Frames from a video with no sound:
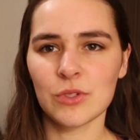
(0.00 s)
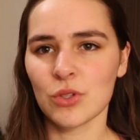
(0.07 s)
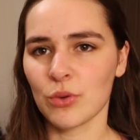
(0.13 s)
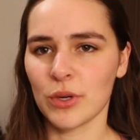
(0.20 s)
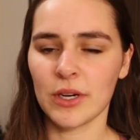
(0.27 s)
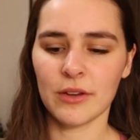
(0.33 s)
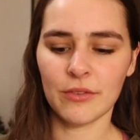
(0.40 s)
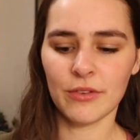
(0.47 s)

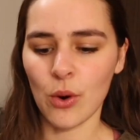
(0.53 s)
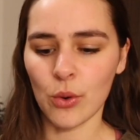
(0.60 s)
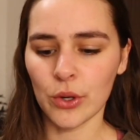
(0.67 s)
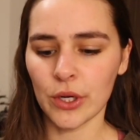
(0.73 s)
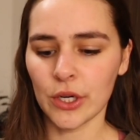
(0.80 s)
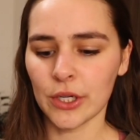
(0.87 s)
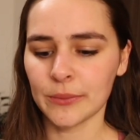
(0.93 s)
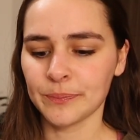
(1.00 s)
sort of
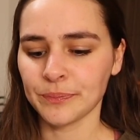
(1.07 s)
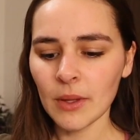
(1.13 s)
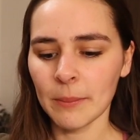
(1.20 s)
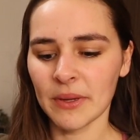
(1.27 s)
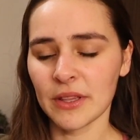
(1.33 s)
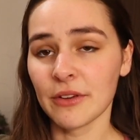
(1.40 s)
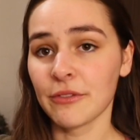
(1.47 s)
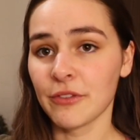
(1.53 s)
order.
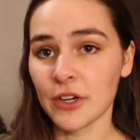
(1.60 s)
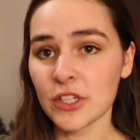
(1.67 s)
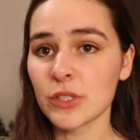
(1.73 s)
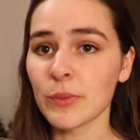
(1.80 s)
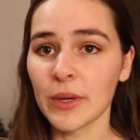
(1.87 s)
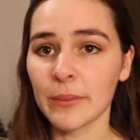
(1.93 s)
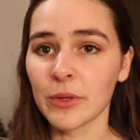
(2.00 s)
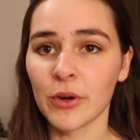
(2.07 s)
But the first
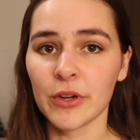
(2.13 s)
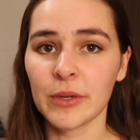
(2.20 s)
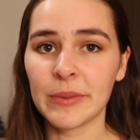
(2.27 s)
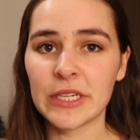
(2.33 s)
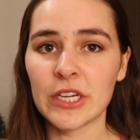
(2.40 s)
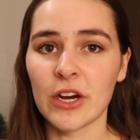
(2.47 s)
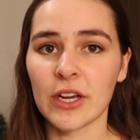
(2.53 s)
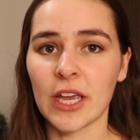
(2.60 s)
one I'm going to be
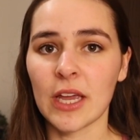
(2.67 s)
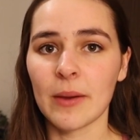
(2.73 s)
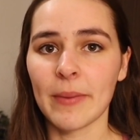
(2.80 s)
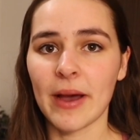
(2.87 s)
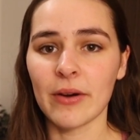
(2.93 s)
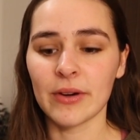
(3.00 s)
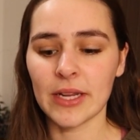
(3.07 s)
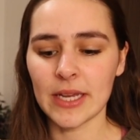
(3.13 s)
talking
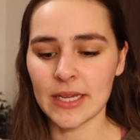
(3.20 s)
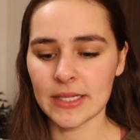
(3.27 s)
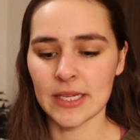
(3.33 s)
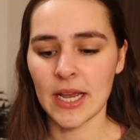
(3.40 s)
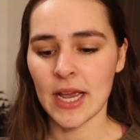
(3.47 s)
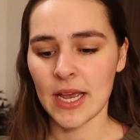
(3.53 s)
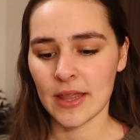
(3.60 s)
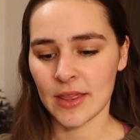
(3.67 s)
about is
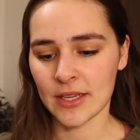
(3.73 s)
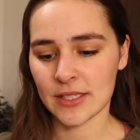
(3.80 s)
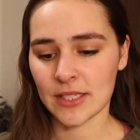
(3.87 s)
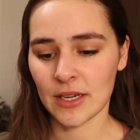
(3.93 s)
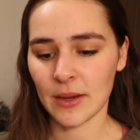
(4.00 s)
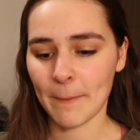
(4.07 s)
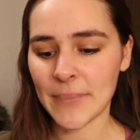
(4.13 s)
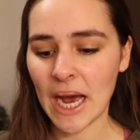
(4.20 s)
this
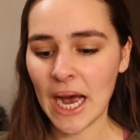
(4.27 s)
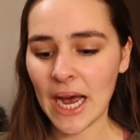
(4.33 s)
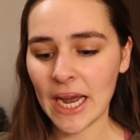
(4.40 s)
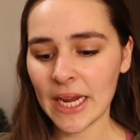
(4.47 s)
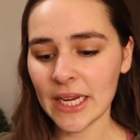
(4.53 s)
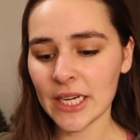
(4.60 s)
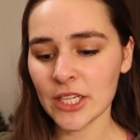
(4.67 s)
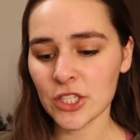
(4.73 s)

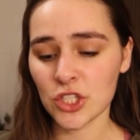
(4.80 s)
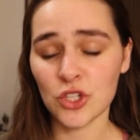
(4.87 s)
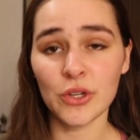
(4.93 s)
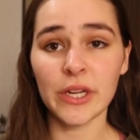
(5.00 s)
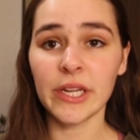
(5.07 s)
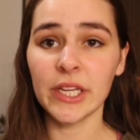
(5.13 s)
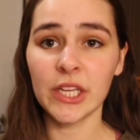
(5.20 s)
Pine Tree